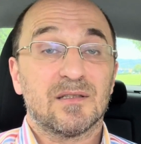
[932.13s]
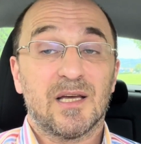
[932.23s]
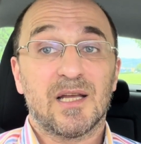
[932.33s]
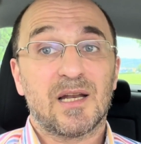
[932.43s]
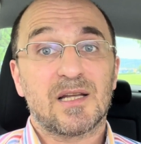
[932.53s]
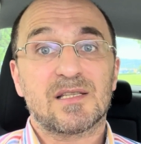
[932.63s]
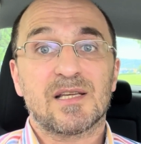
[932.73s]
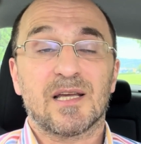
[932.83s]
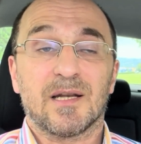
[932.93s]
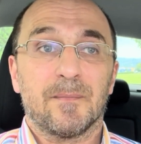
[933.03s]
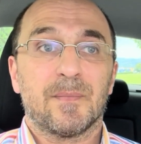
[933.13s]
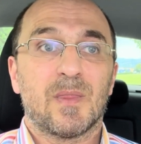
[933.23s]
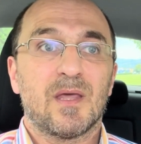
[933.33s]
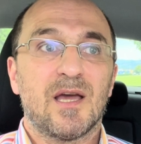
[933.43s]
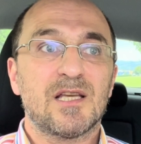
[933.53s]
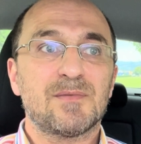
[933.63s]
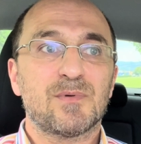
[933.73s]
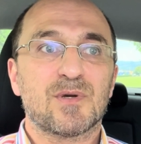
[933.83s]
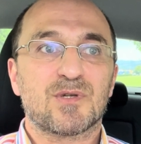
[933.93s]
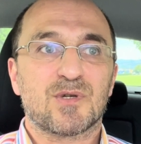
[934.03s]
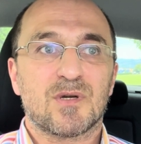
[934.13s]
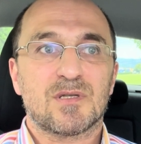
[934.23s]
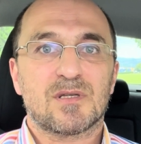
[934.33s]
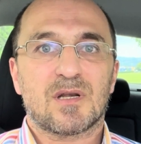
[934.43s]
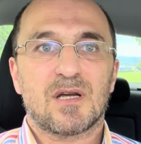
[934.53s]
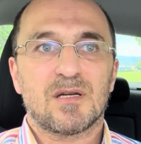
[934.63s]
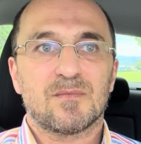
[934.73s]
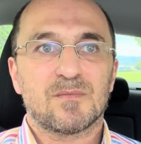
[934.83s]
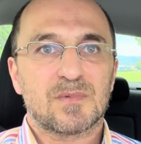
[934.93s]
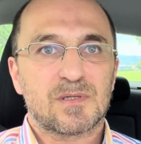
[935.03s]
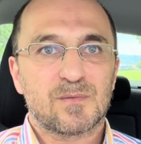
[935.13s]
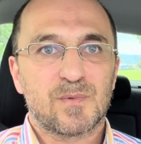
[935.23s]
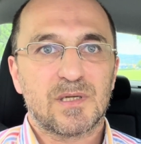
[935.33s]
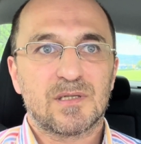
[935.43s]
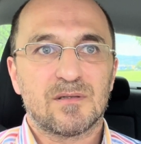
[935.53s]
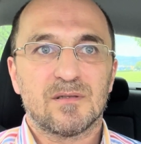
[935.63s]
And I said, Asperger's comes with